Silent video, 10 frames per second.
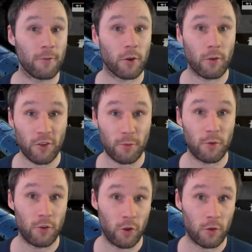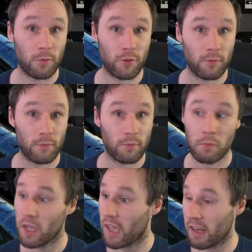is for Christmas noobs.
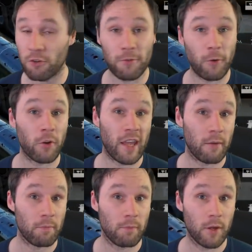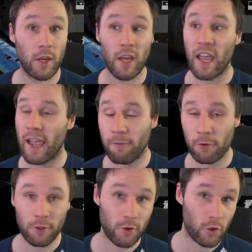It is for them.
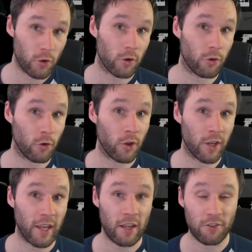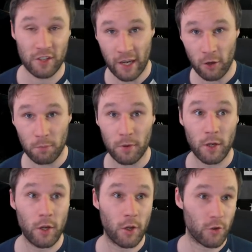Everything you're doing is to help
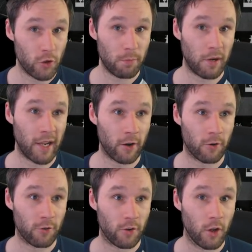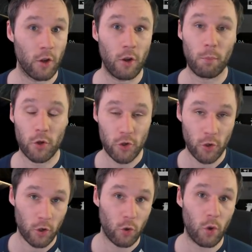new players, but
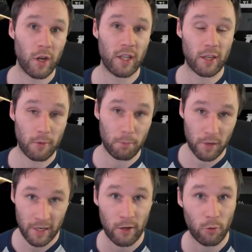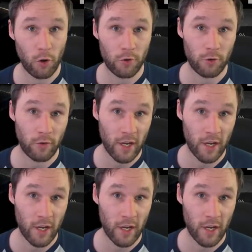you're going in the completely wrong